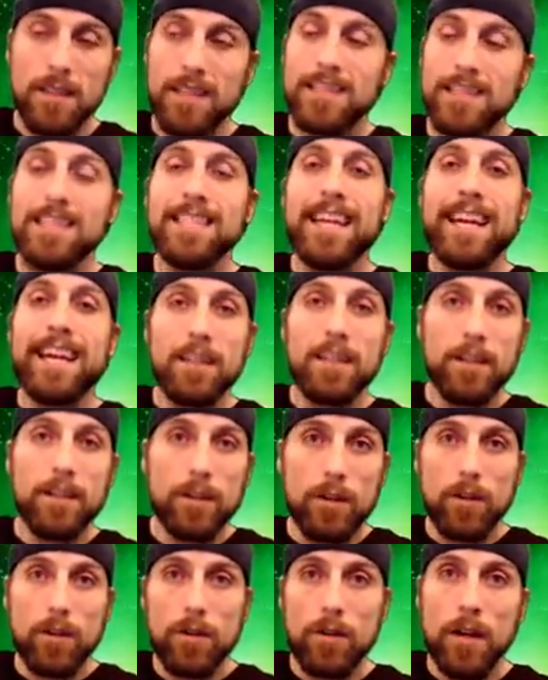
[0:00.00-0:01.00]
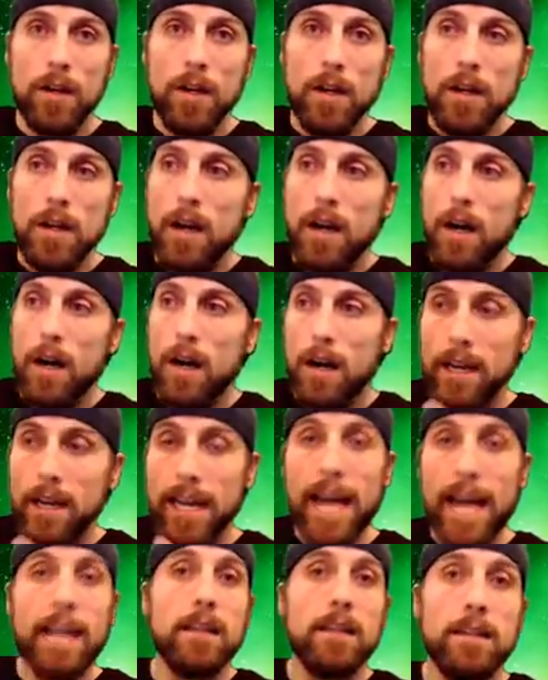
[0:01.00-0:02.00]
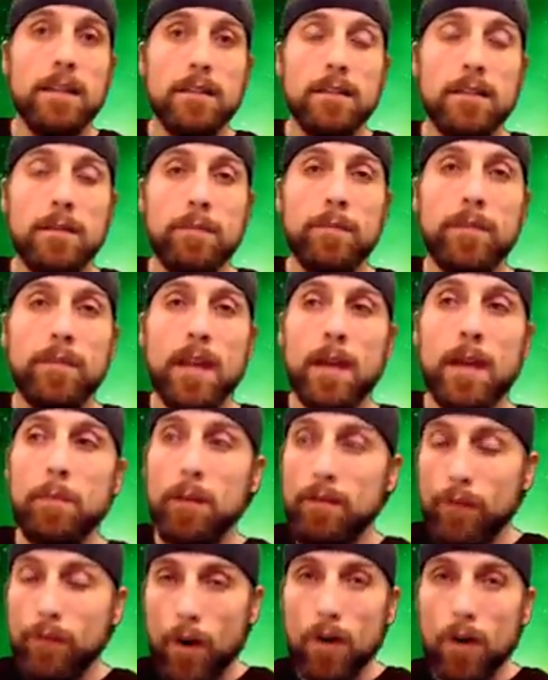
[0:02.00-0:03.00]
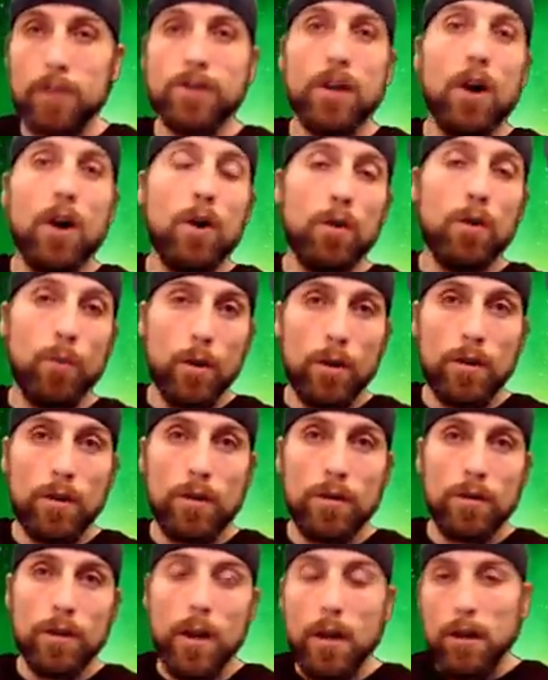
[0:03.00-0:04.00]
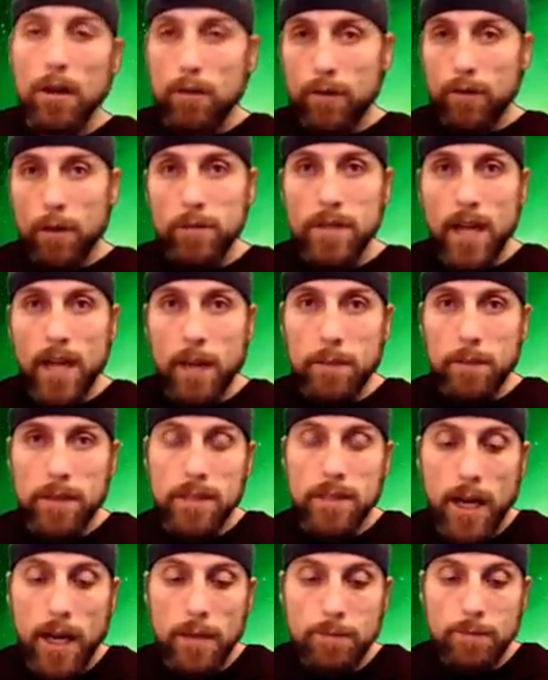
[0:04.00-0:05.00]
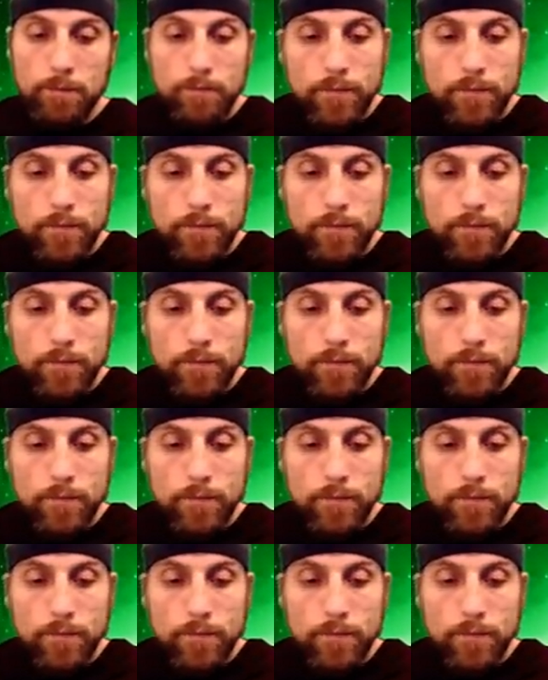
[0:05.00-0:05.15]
the cyclical uh, cataclysm that befalls our world from time to time.